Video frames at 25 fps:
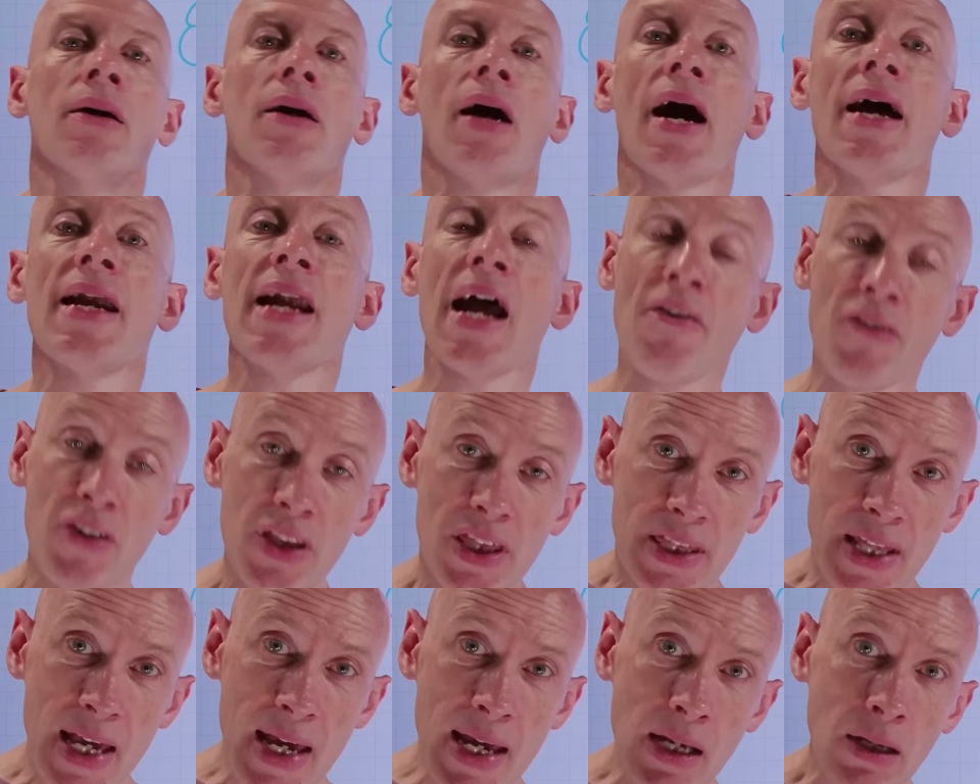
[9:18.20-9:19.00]
Another
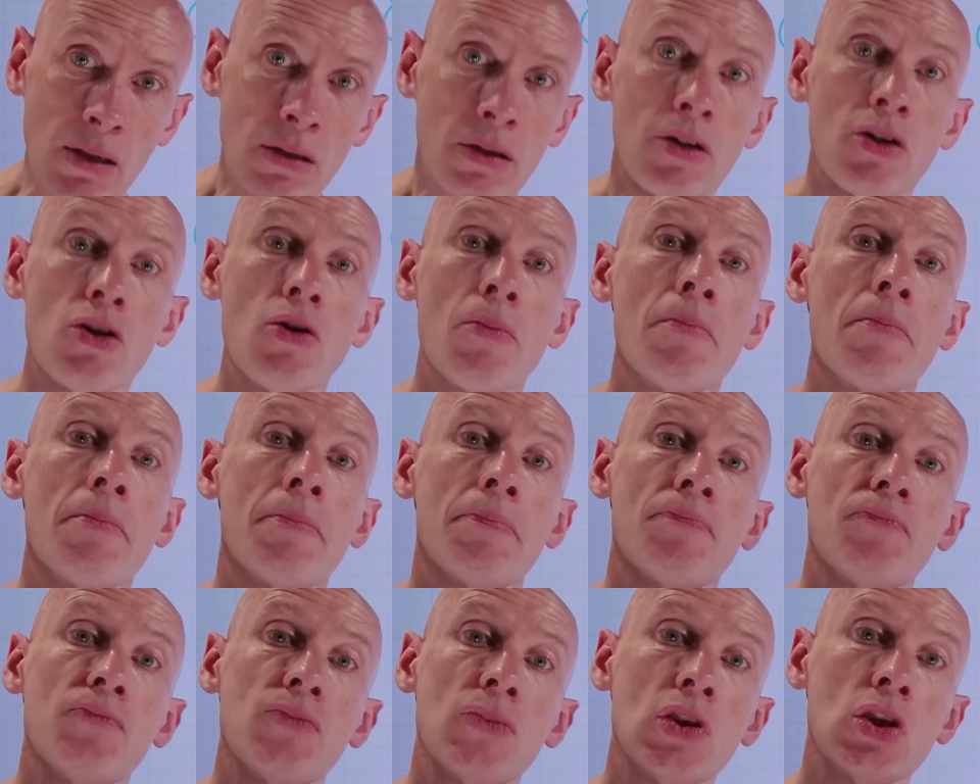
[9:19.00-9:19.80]
thing,
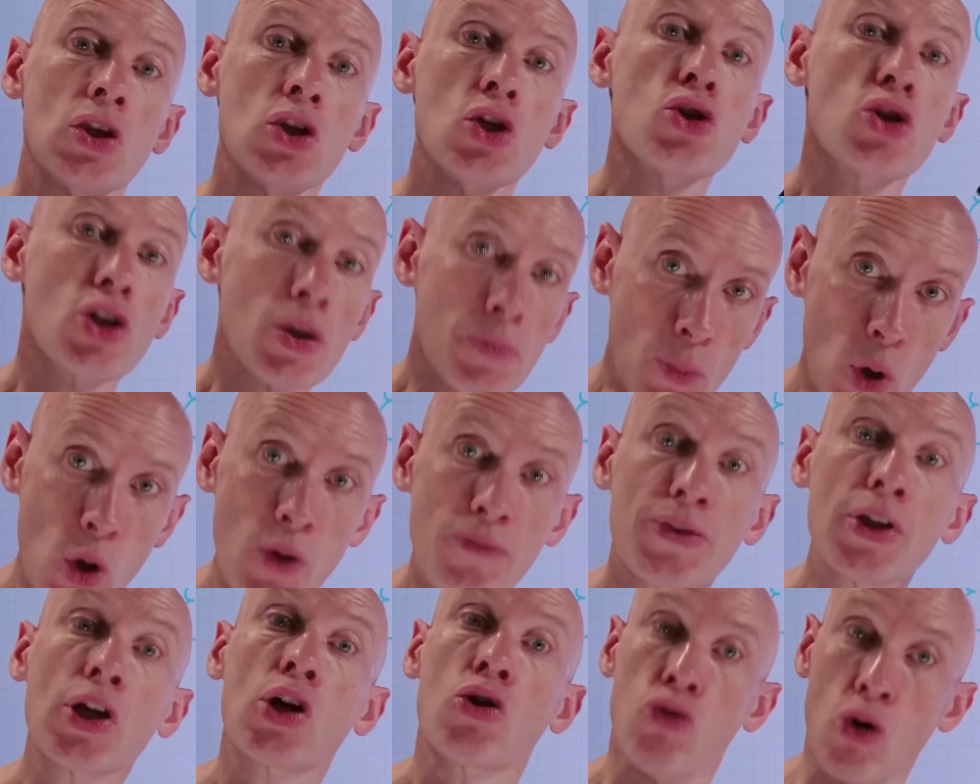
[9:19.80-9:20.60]
you should
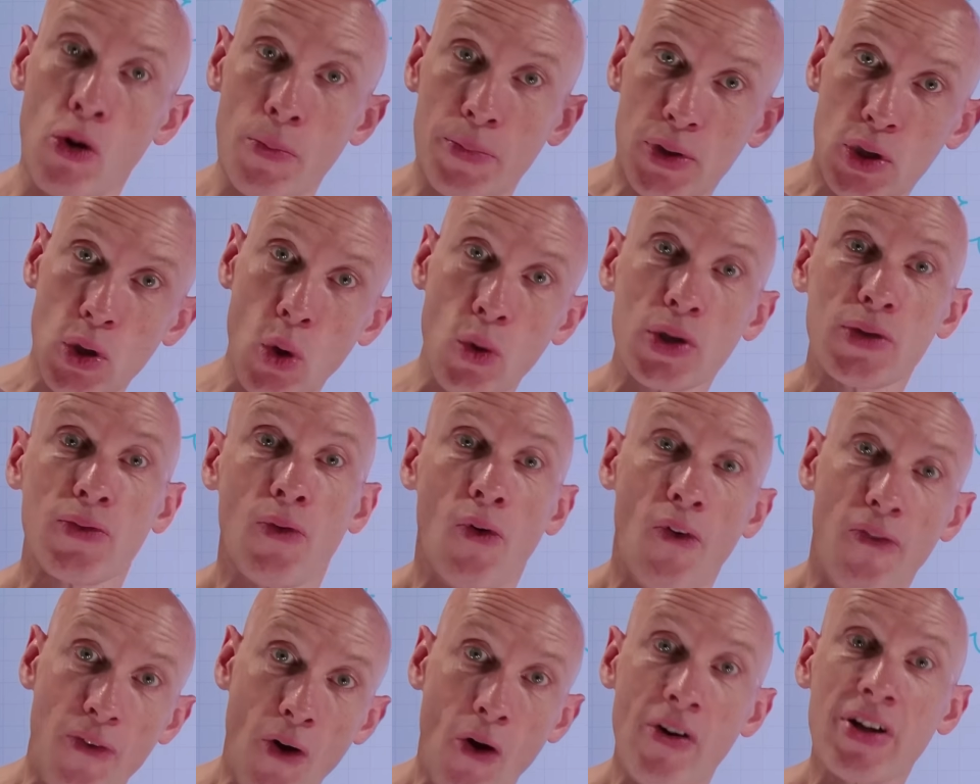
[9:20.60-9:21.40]
move the group source
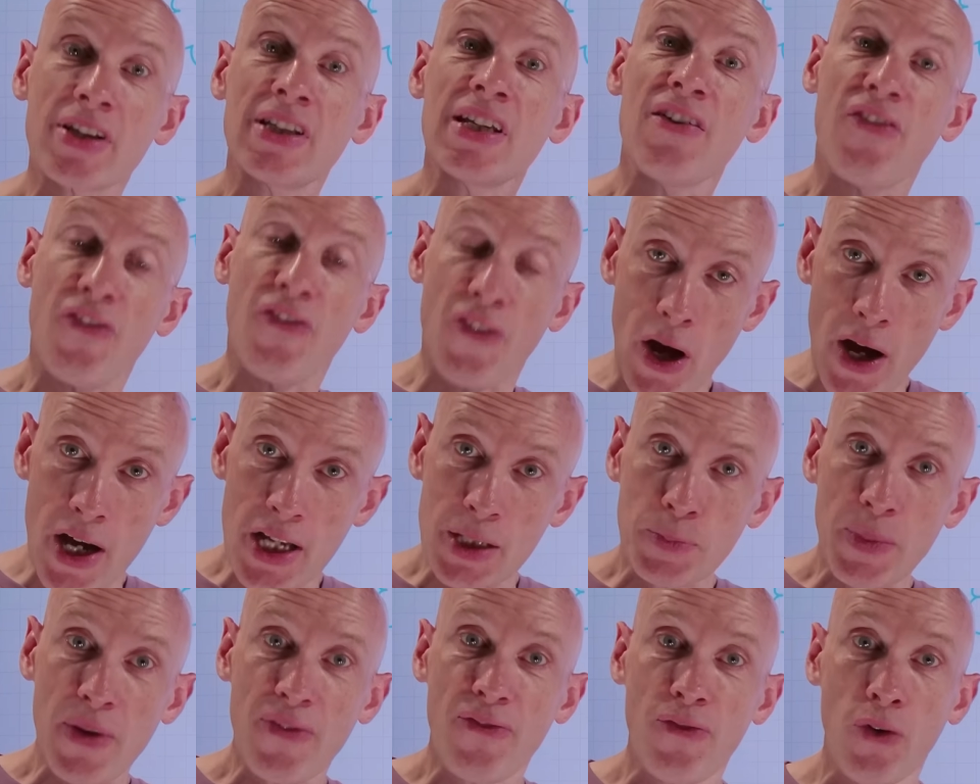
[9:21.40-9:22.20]
of authority
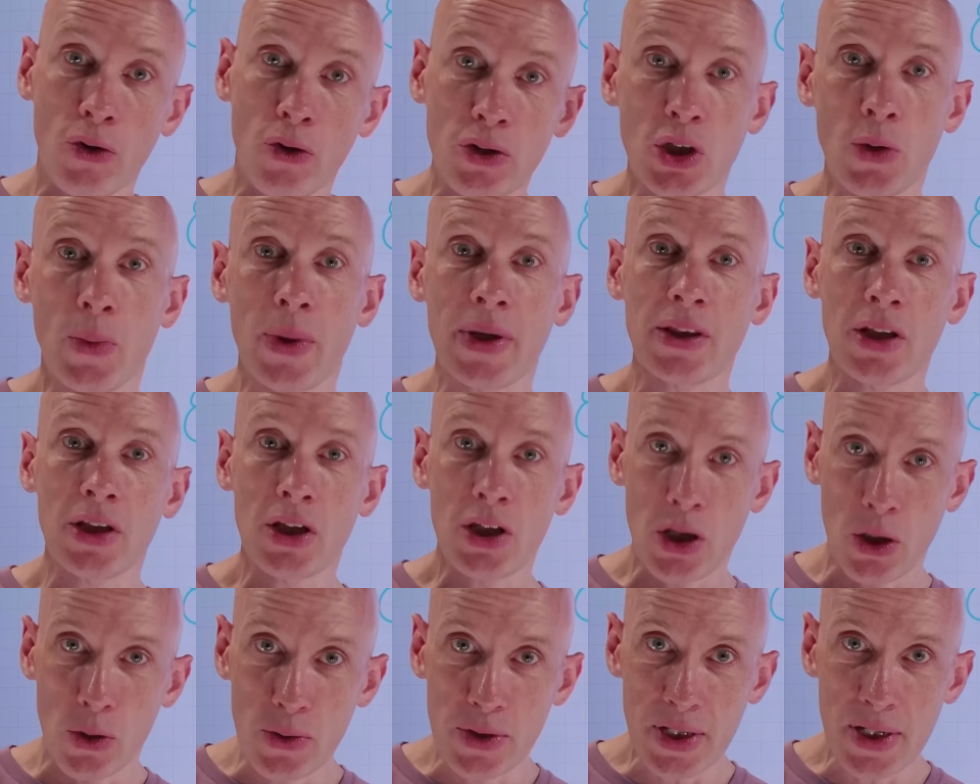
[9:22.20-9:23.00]
first before doing the
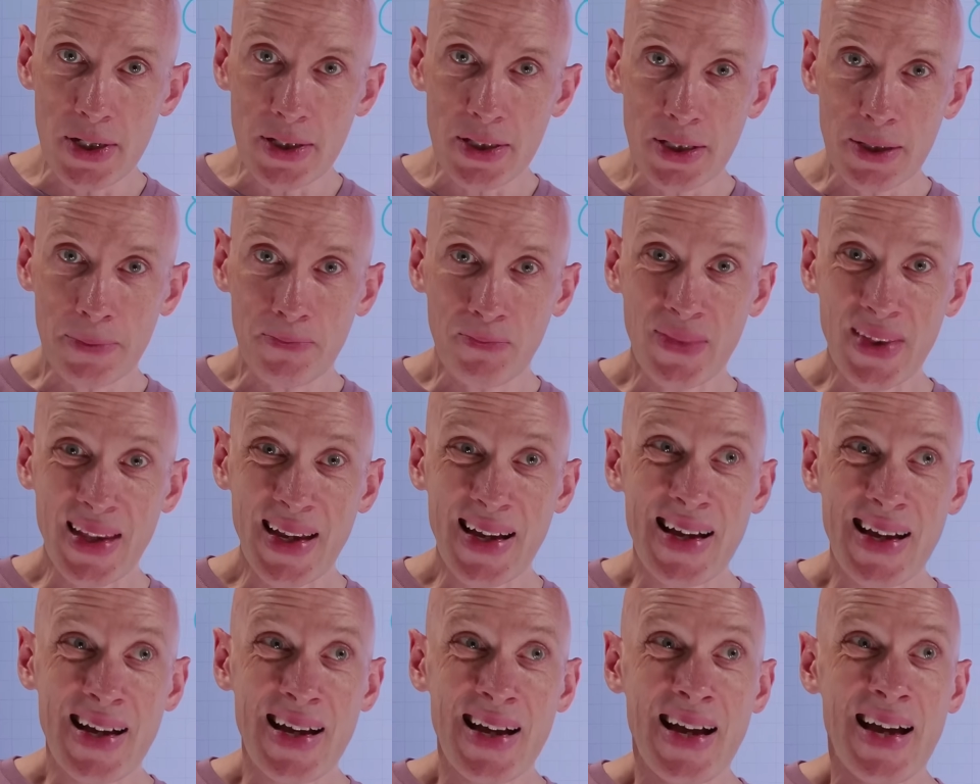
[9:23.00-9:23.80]
users.
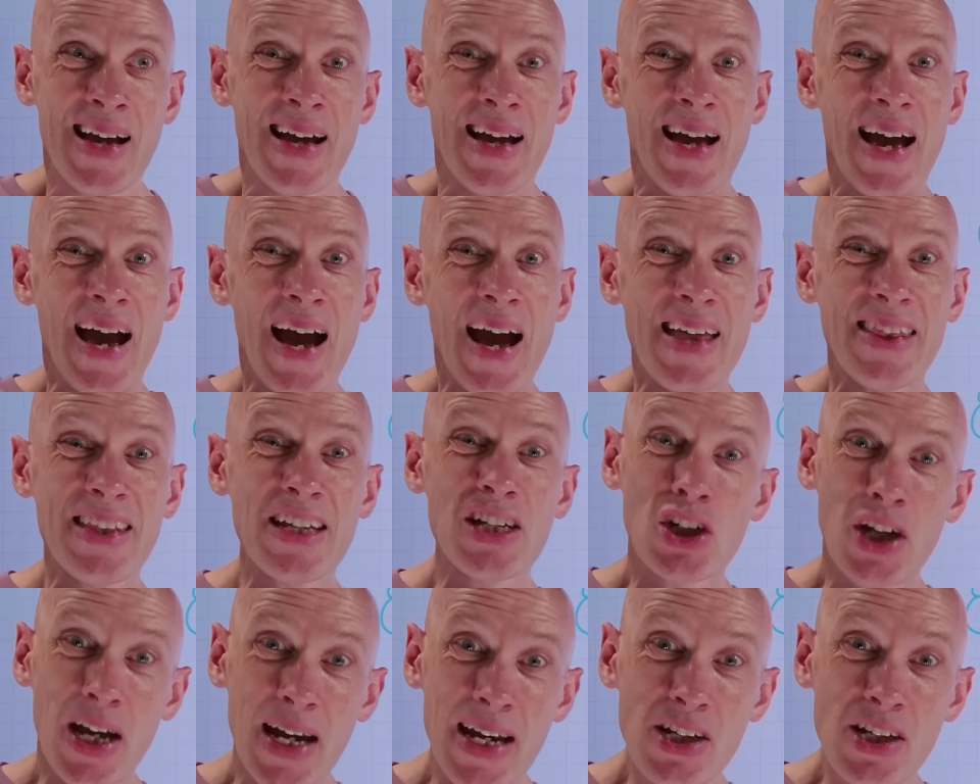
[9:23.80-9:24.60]
And the
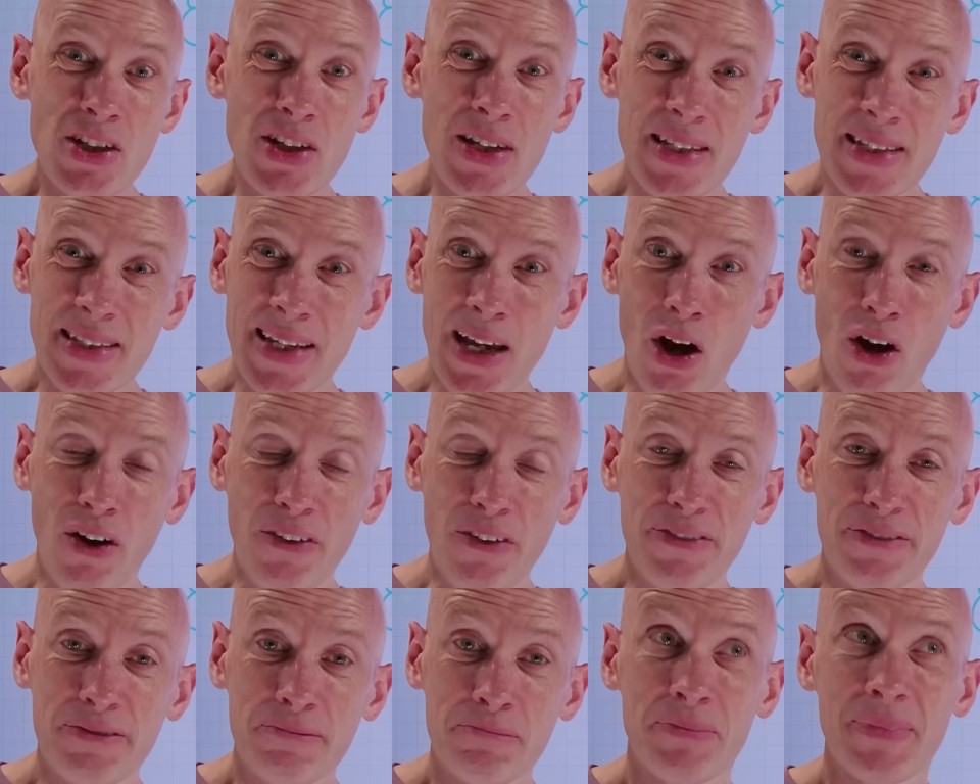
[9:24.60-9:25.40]
change
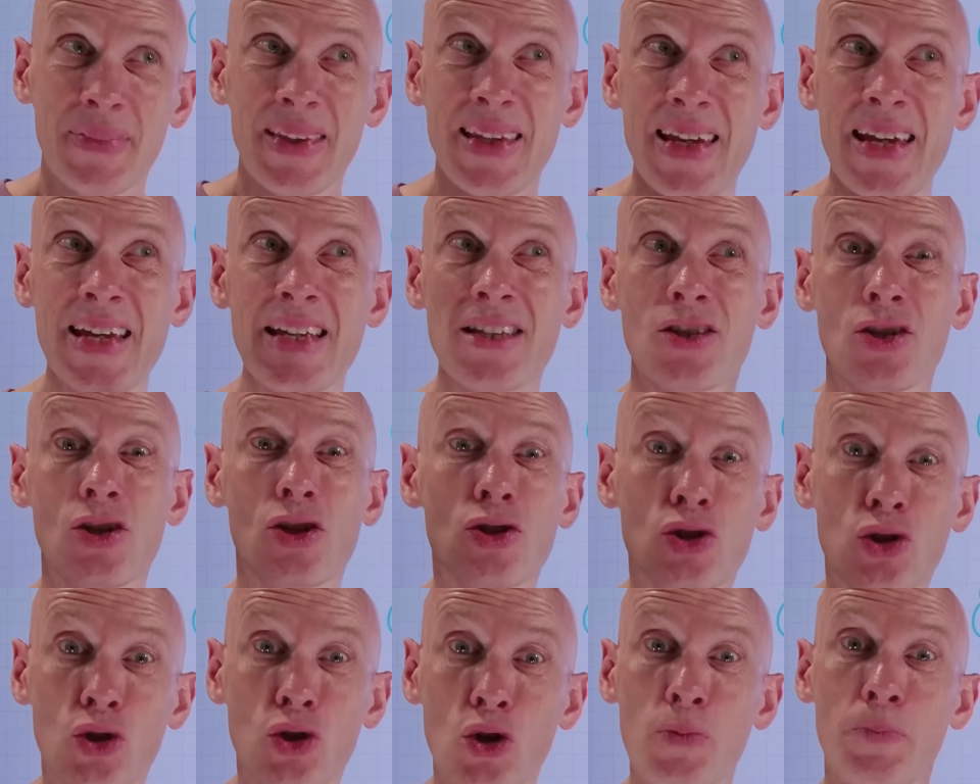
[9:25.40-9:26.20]
itself is
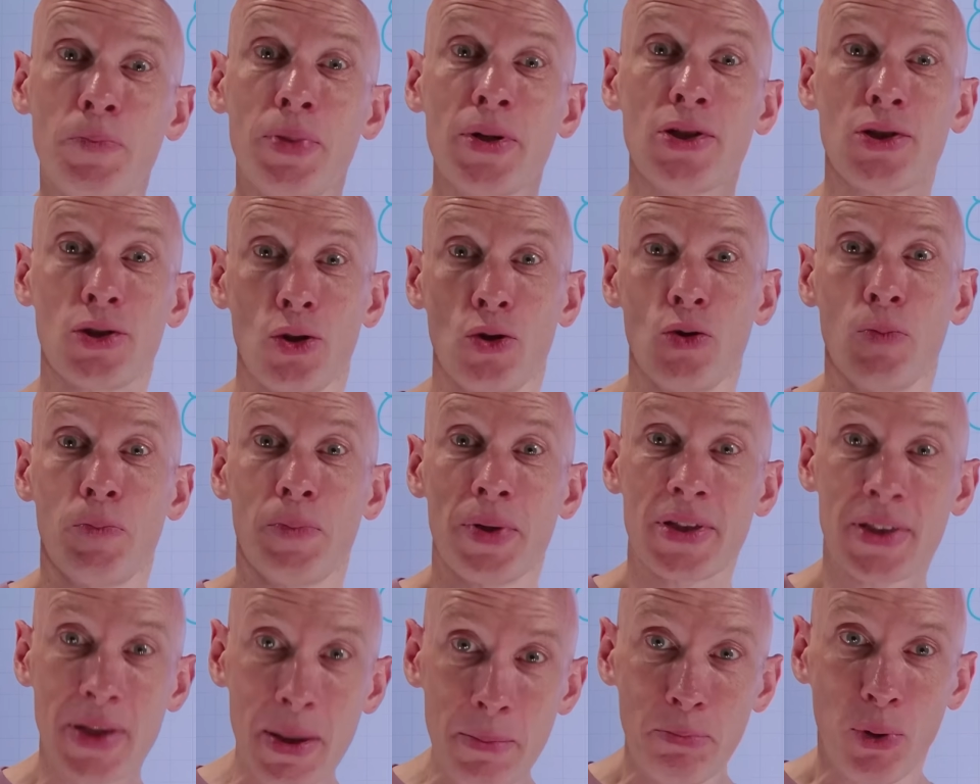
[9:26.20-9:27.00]
super, super
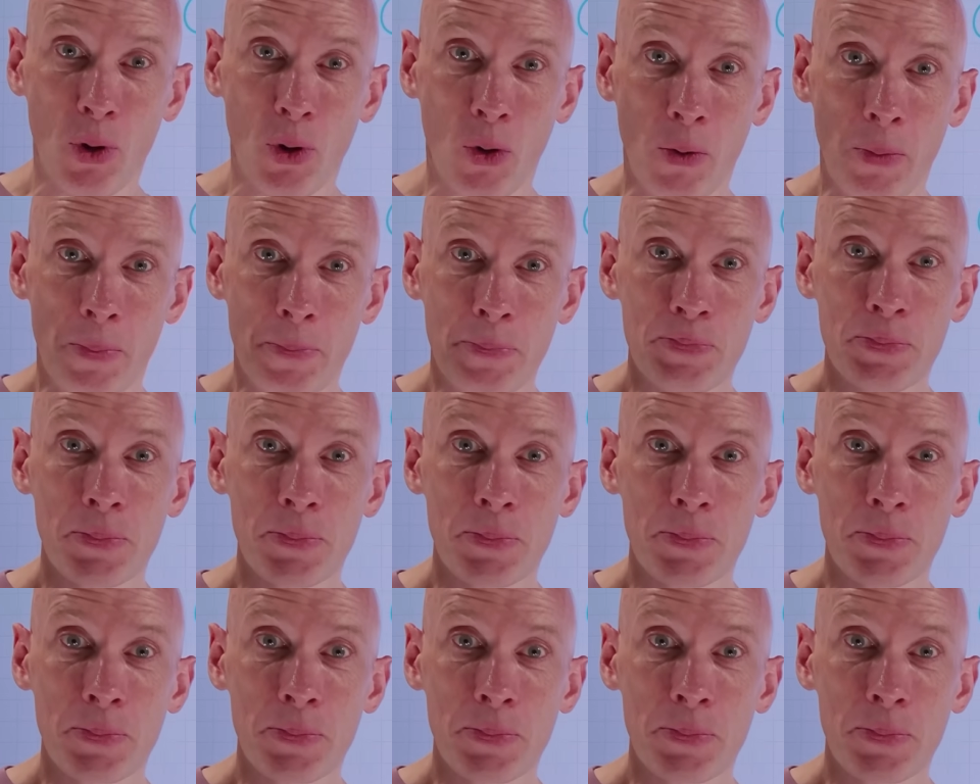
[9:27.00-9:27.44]
simple.